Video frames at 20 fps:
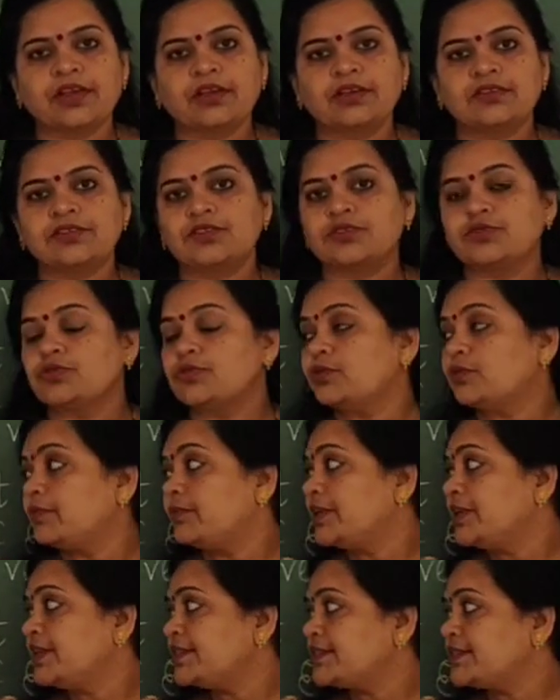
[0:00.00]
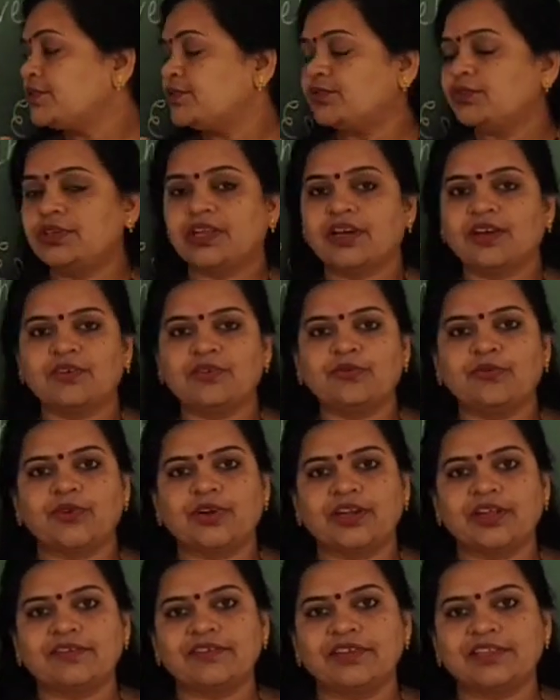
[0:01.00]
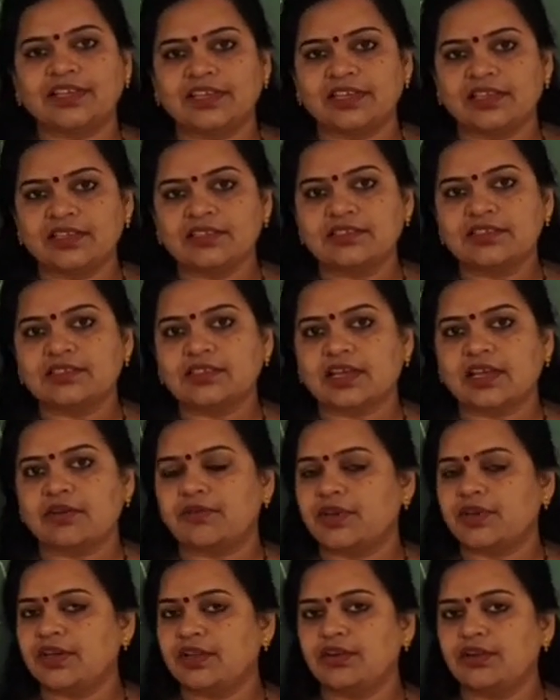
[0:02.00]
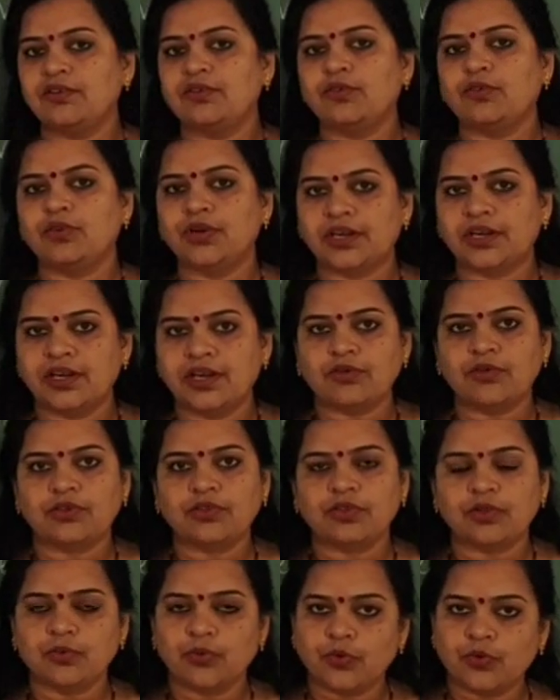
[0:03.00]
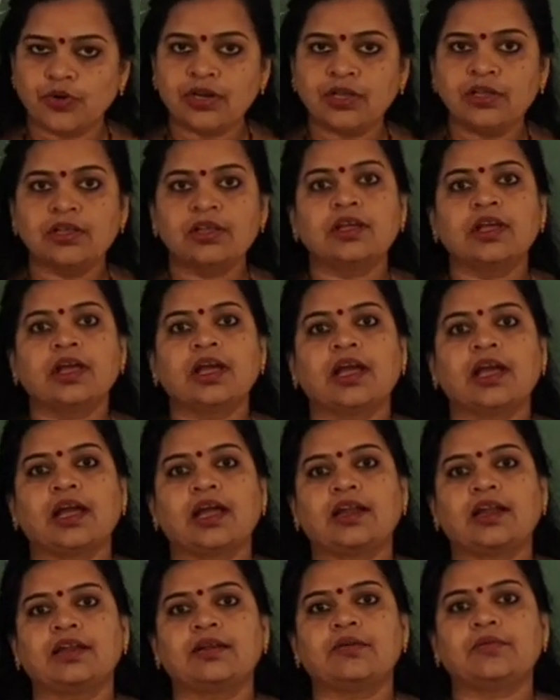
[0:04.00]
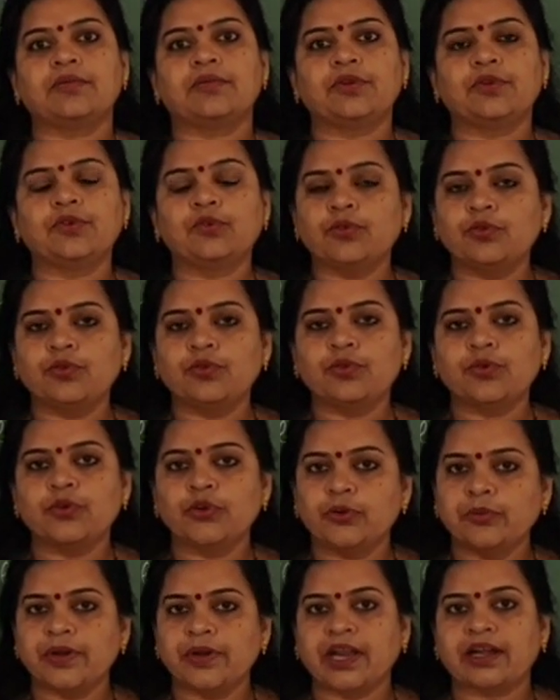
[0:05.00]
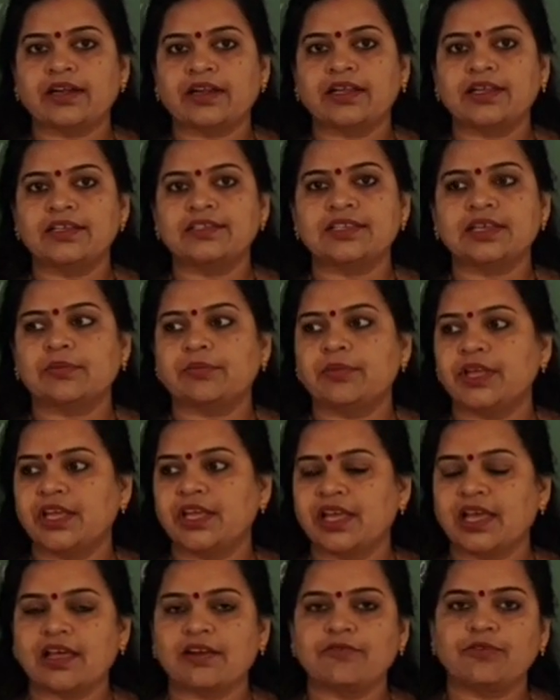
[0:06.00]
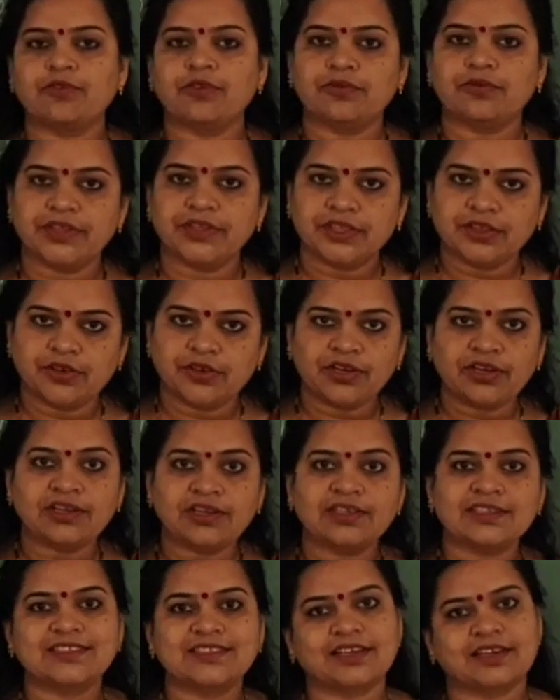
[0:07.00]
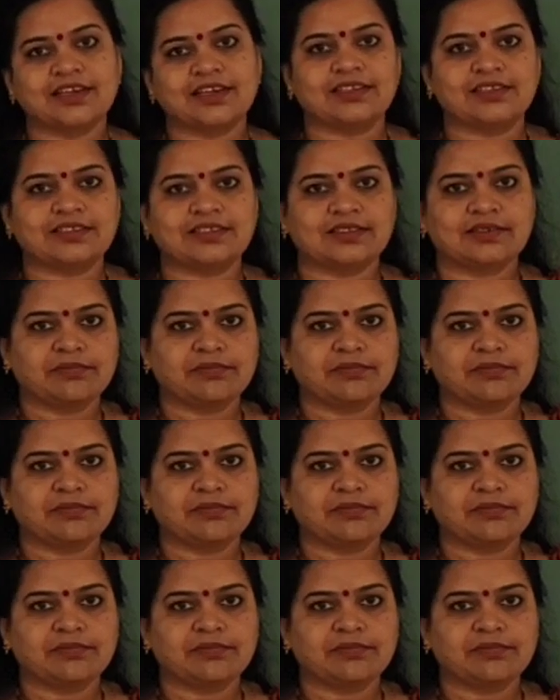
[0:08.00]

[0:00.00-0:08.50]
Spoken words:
So please note down whatever things I have noted down on the board, and do good practice and be careful with your studies.